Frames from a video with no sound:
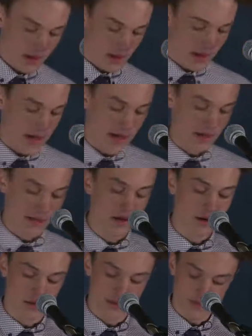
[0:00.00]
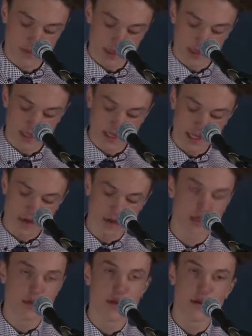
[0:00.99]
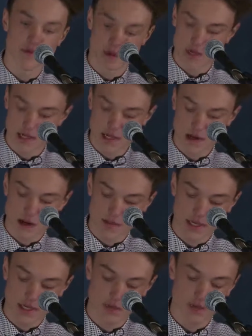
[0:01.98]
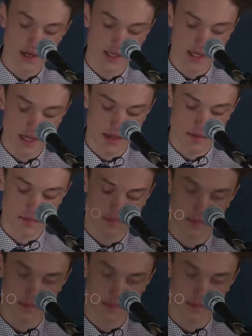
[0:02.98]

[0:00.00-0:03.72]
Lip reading: Okay, a load, to secretly move a needed object to where it is hidden.